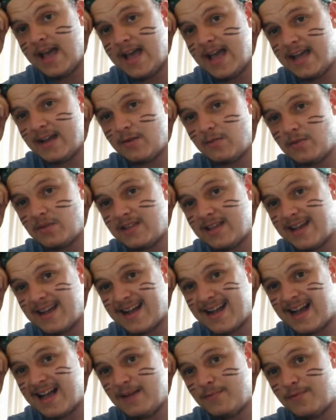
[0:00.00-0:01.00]
and with
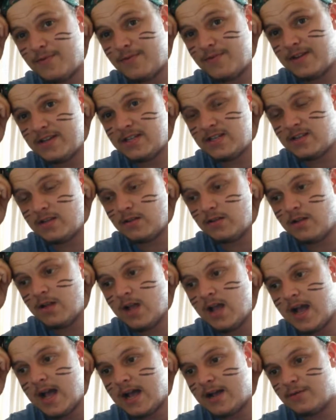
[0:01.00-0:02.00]
Akai Professional
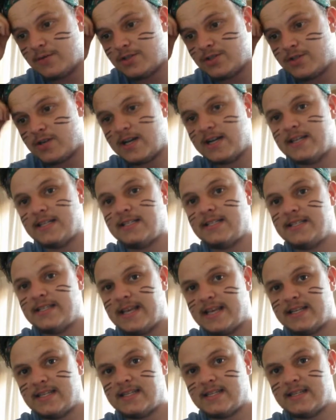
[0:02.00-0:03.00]
I was trying to
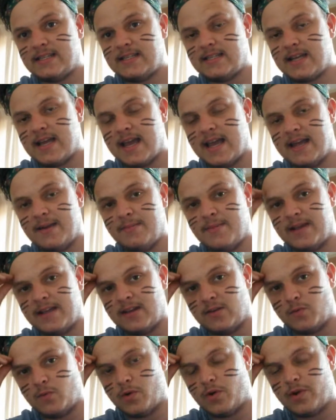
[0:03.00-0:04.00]
set it and make
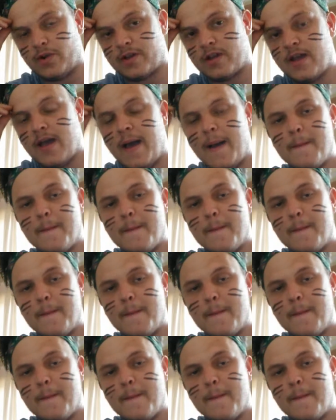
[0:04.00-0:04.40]
it work,